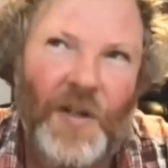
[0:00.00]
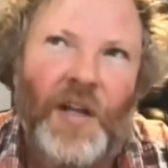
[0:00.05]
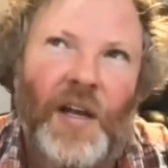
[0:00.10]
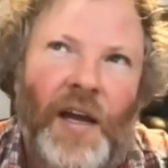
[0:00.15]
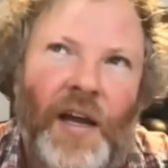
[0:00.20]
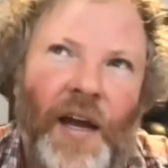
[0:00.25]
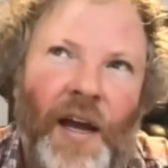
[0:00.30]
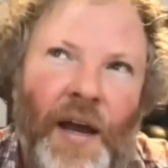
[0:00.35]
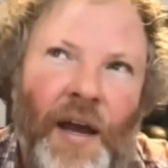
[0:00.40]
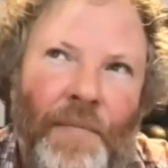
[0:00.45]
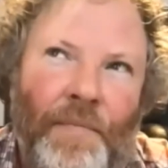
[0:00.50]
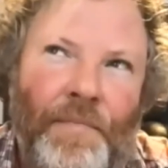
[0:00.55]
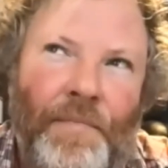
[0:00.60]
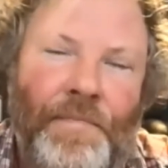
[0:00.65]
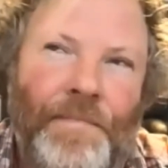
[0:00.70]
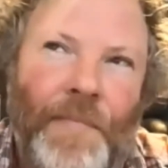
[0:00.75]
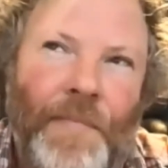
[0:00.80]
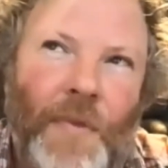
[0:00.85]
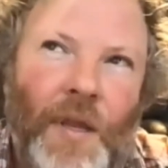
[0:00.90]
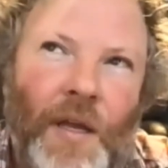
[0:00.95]
I
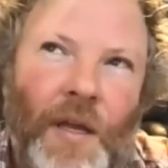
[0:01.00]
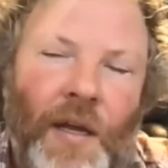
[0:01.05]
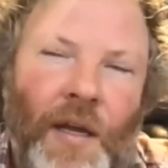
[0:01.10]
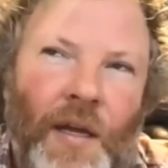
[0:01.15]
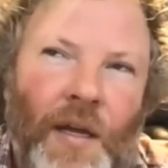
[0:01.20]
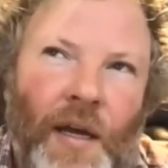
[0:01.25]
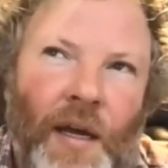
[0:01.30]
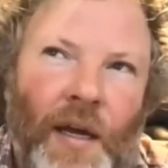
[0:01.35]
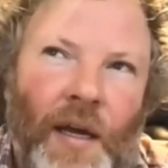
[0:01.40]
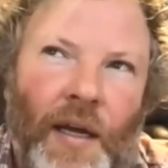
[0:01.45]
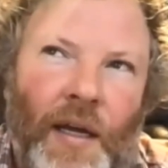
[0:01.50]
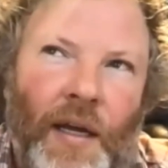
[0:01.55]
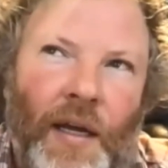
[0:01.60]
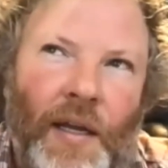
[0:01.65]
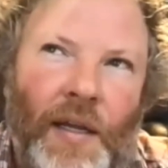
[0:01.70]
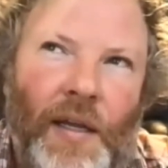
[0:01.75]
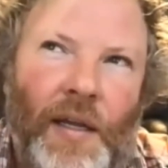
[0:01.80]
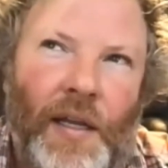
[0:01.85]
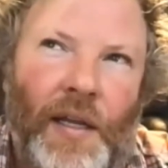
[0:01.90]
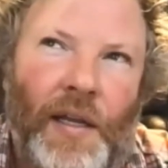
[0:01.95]
better